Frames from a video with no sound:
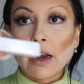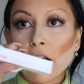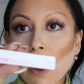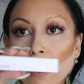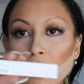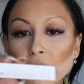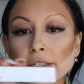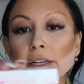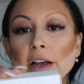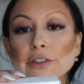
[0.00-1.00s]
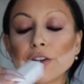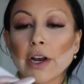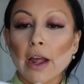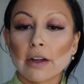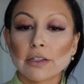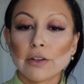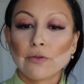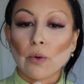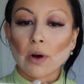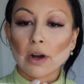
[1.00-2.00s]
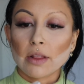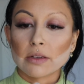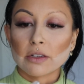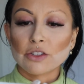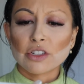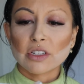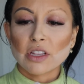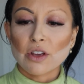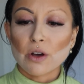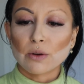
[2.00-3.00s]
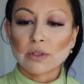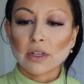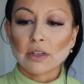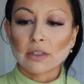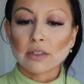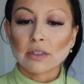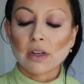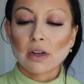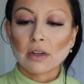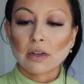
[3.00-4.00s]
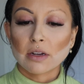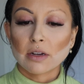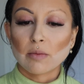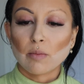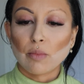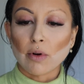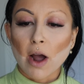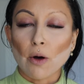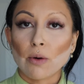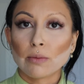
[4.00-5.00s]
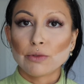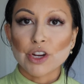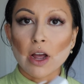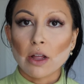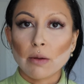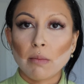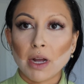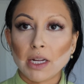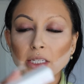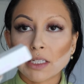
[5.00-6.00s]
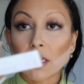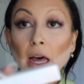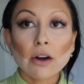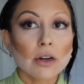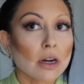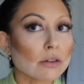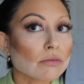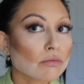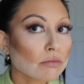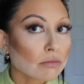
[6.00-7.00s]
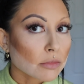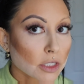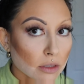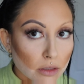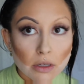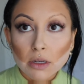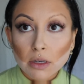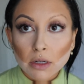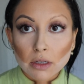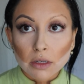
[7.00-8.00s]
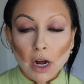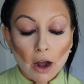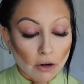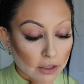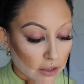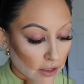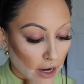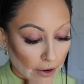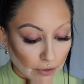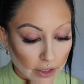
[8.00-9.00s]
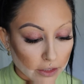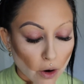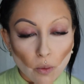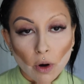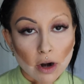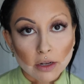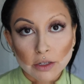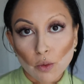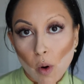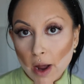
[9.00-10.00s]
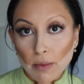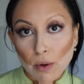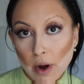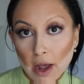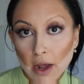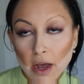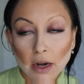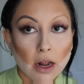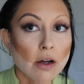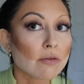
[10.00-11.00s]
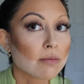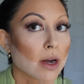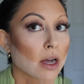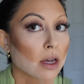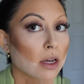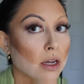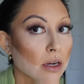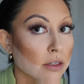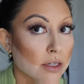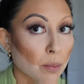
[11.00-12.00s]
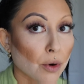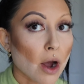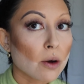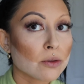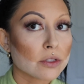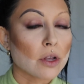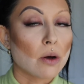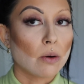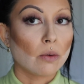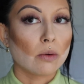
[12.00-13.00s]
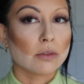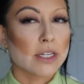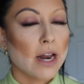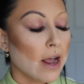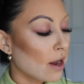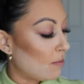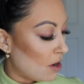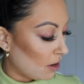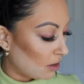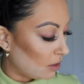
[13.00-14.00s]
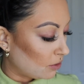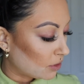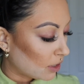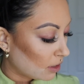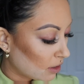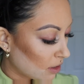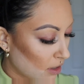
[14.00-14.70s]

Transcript: I got this yesterday at Sephora. This is just the Kosas brow gel, but I don't know. I honestly, I really don't want it to wipe away any of my dip brow, so today I'm not gonna use it.